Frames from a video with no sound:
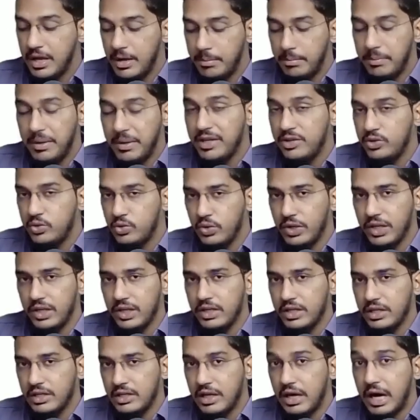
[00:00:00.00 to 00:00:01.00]
By doing
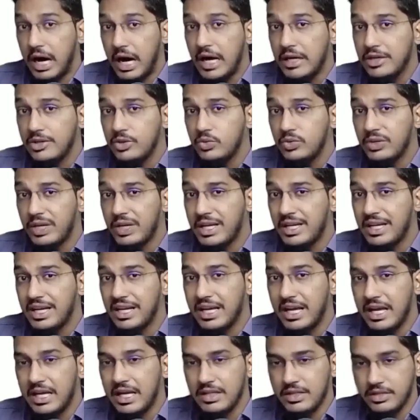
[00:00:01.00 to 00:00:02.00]
it, are you
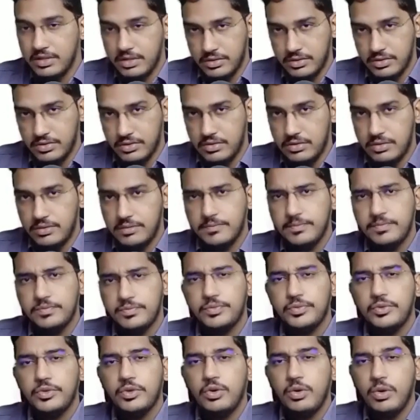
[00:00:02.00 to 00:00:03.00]
taking any risk?
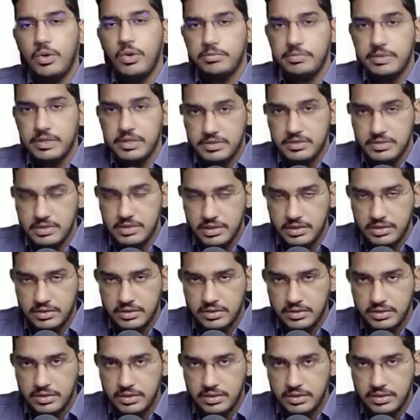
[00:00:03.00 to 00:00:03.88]
Obviously.